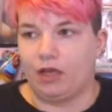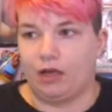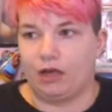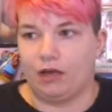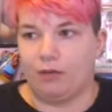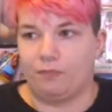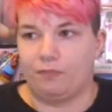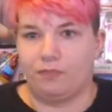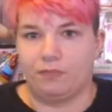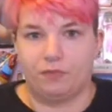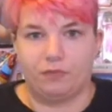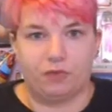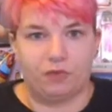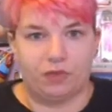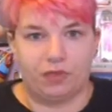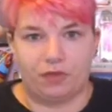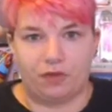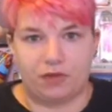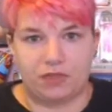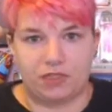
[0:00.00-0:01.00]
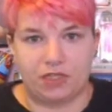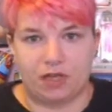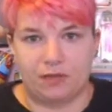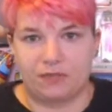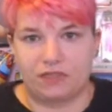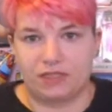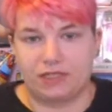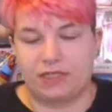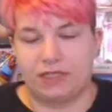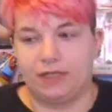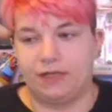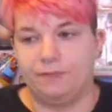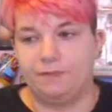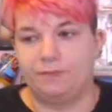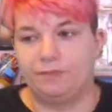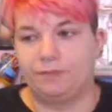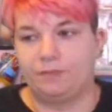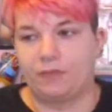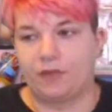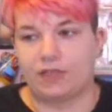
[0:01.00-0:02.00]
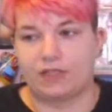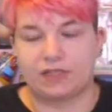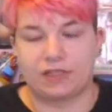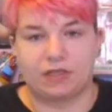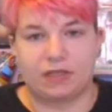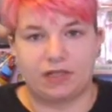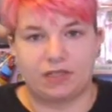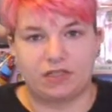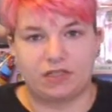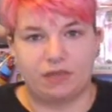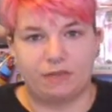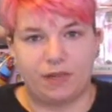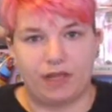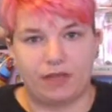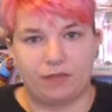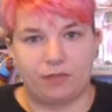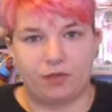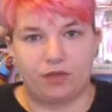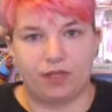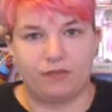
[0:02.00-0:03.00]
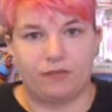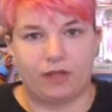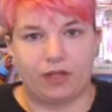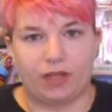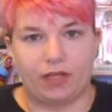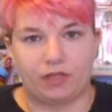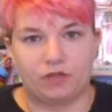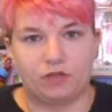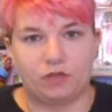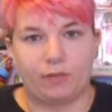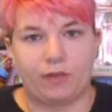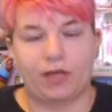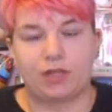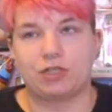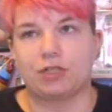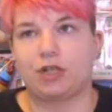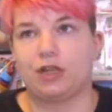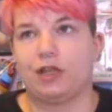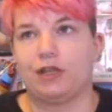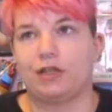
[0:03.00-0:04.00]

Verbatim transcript: Um, bullied all the time as a kid, because I like to make believe, I like to imagine, I